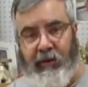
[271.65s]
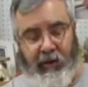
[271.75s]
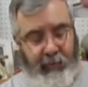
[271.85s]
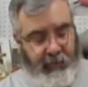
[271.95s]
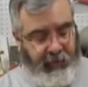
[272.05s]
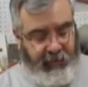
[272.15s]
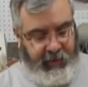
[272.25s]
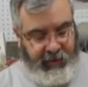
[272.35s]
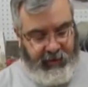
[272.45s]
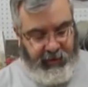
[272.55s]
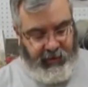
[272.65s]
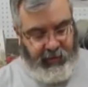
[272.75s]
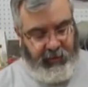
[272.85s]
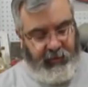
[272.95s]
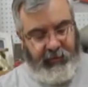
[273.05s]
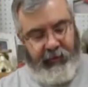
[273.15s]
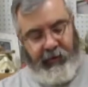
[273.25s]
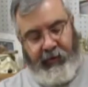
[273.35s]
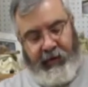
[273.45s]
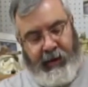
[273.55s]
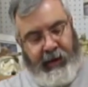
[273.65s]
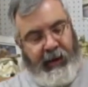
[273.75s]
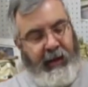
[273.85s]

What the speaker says: terms that you use for